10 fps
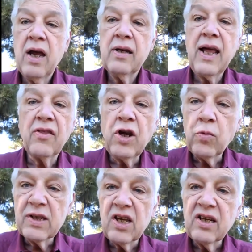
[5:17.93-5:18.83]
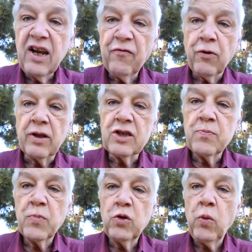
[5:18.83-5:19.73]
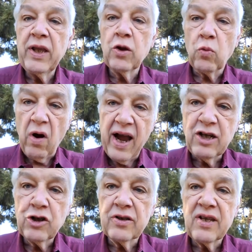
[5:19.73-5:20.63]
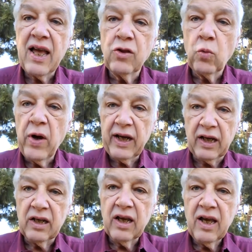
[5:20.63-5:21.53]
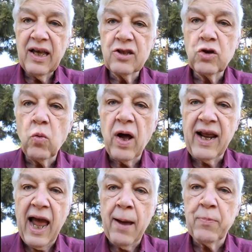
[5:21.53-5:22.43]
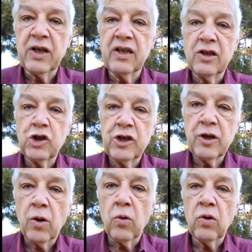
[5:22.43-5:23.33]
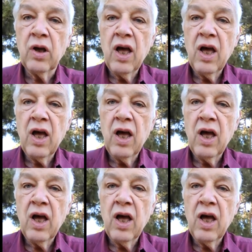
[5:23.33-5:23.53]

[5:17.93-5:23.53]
Now, there was a difference between the righteous and the wicked as to what happened in Sheol.